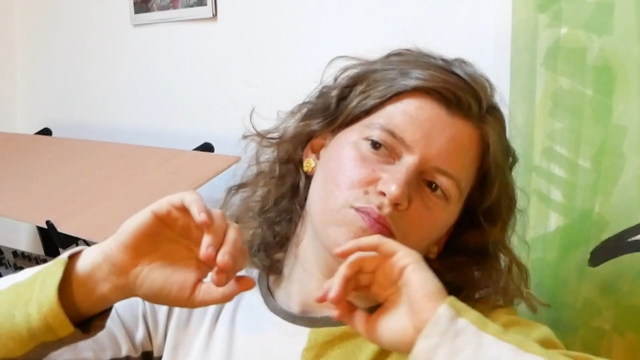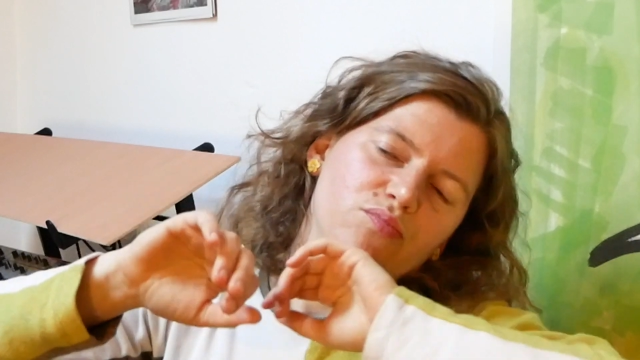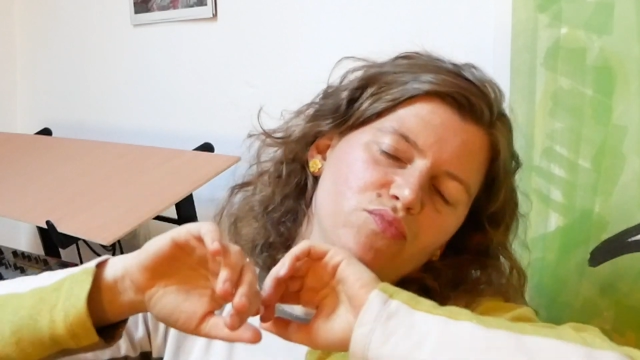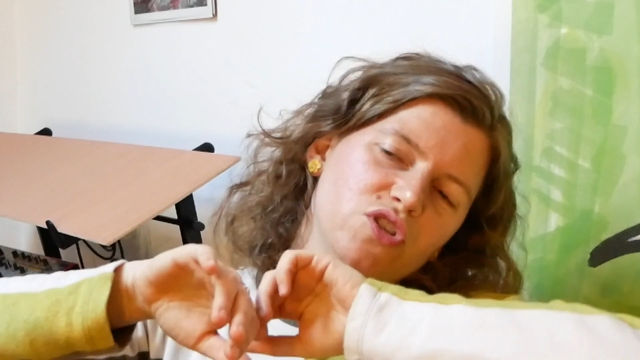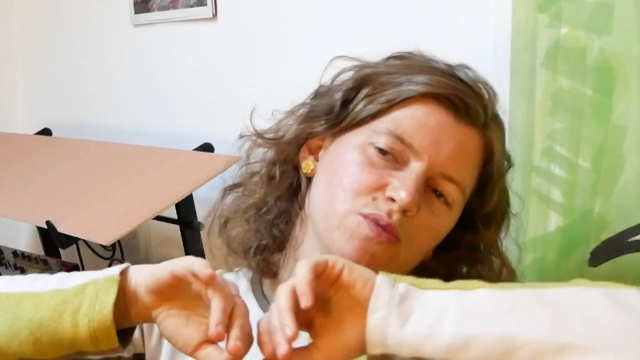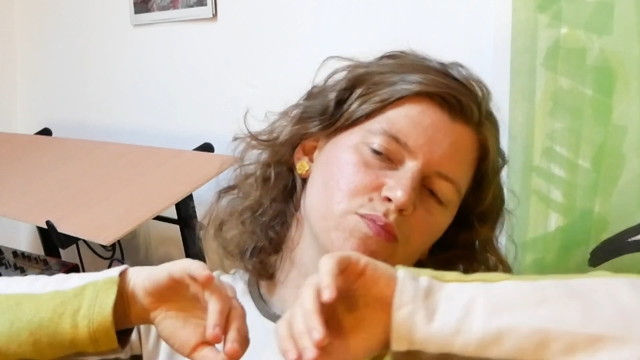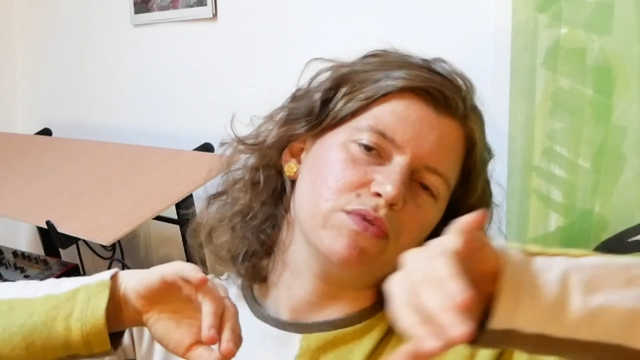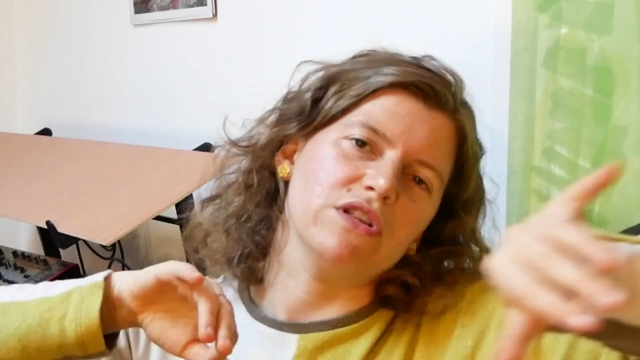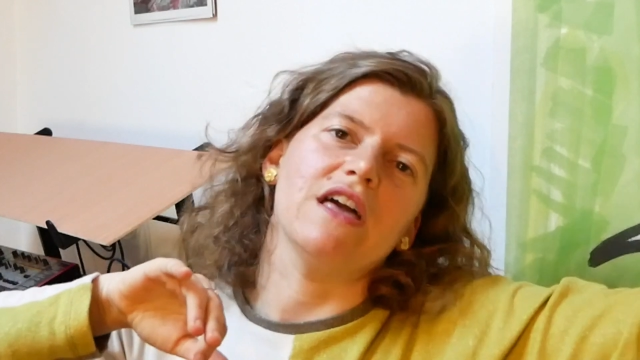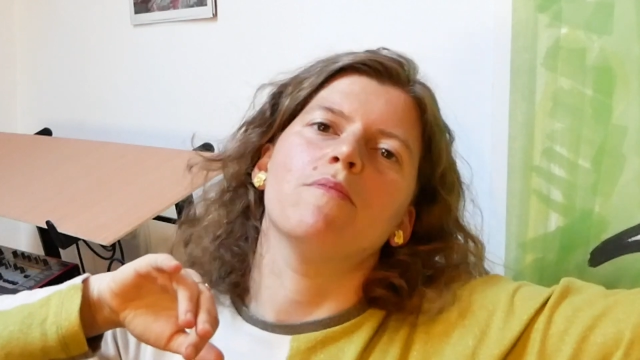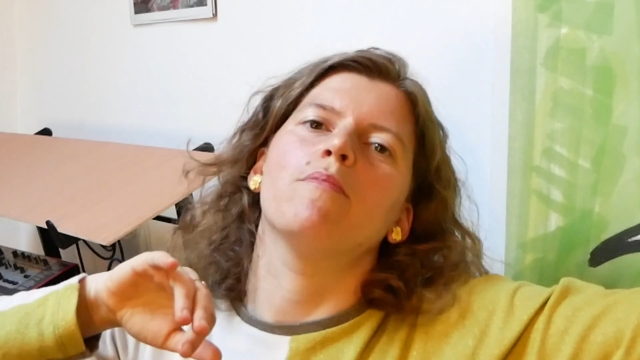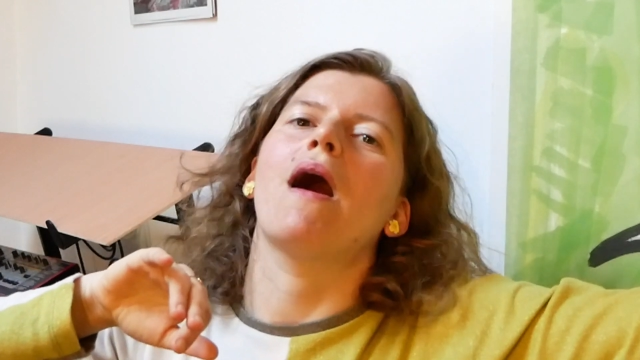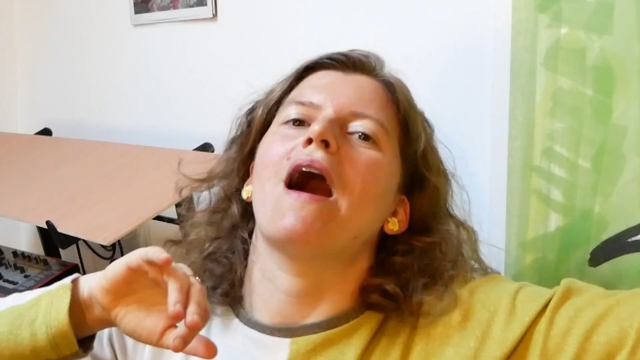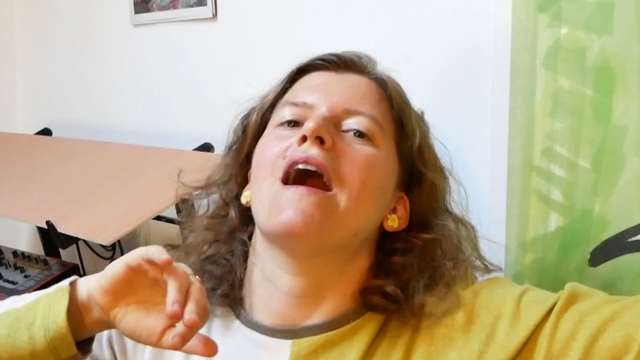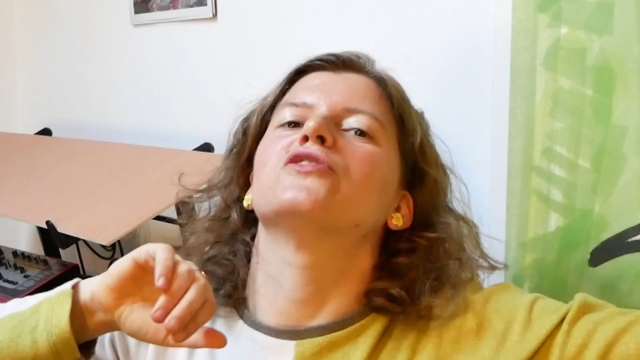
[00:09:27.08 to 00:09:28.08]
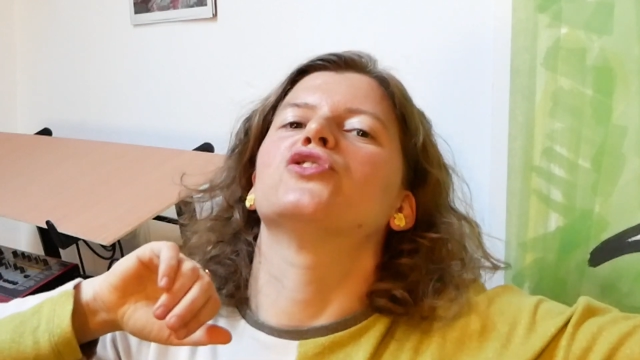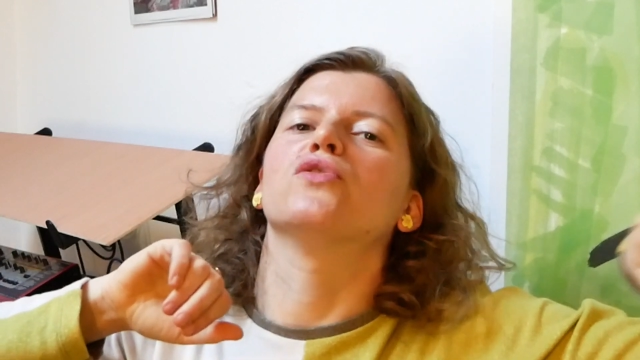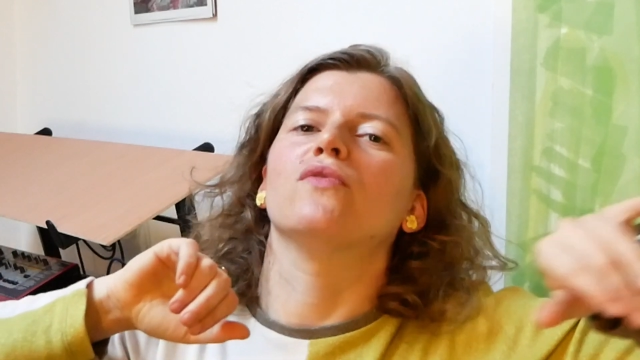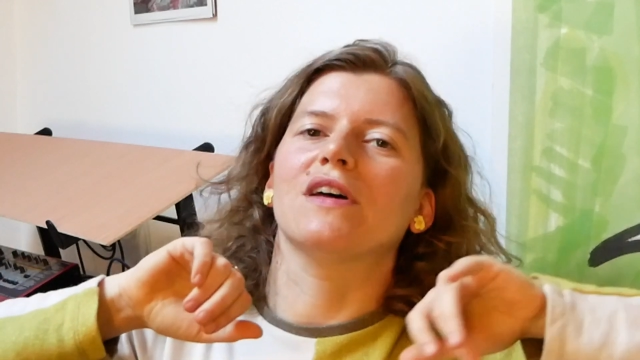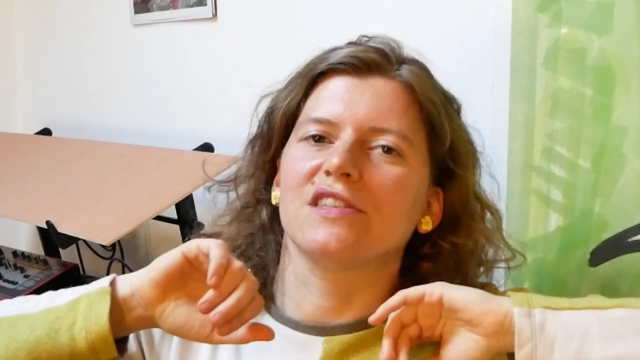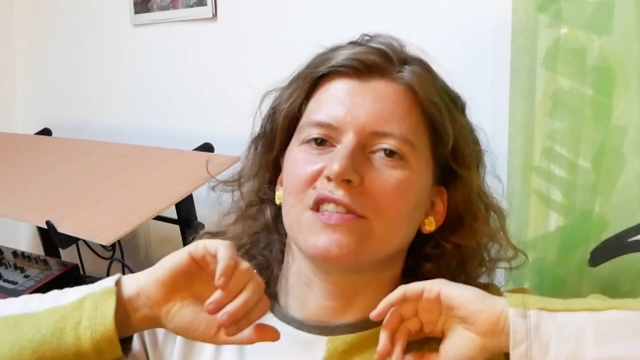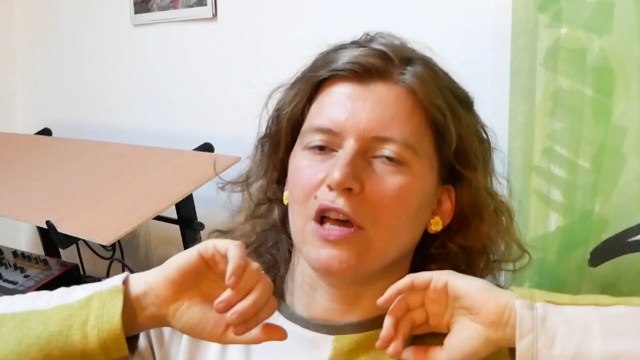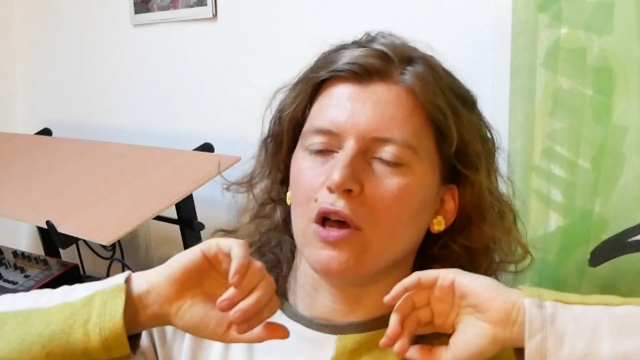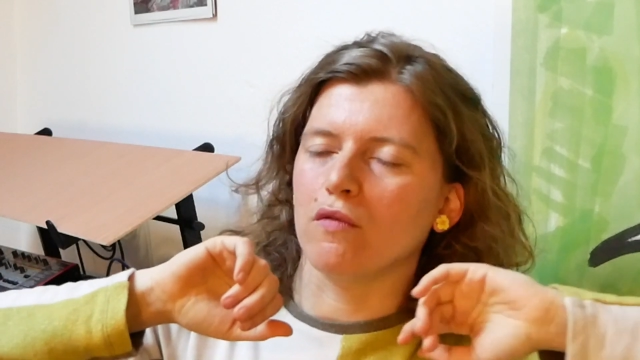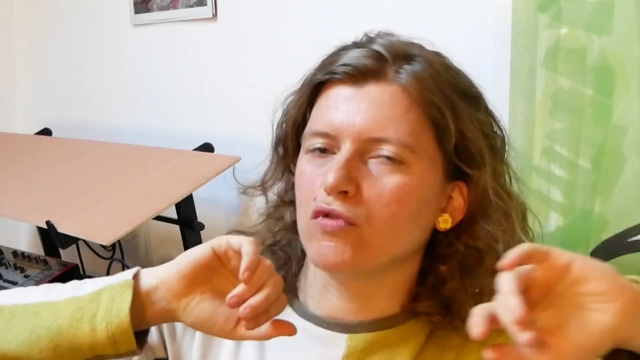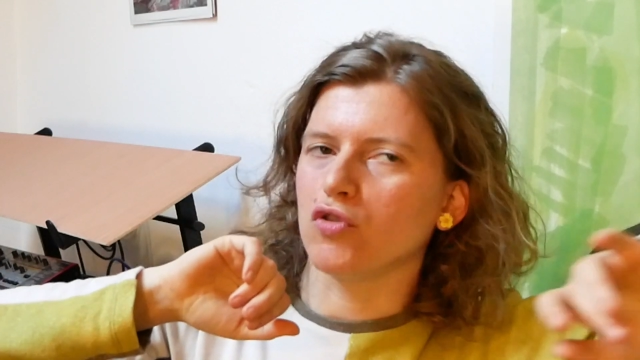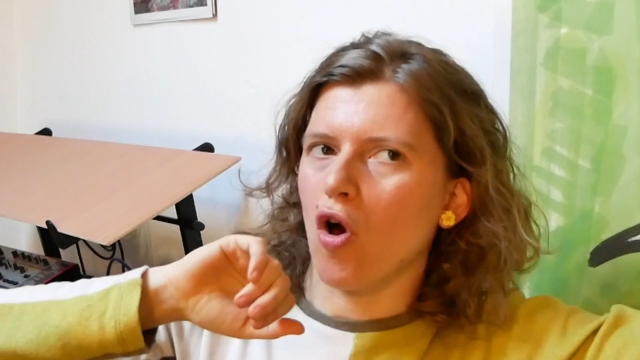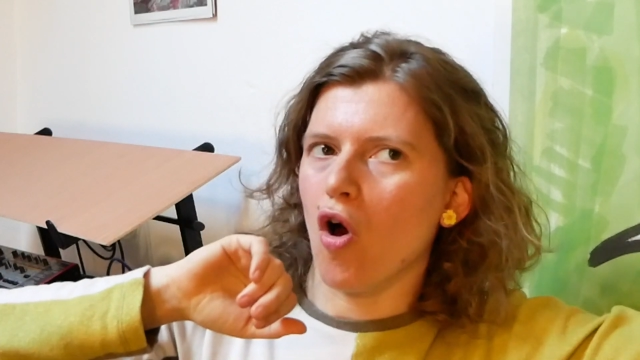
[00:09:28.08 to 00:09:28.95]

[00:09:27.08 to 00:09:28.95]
split parts of ourselves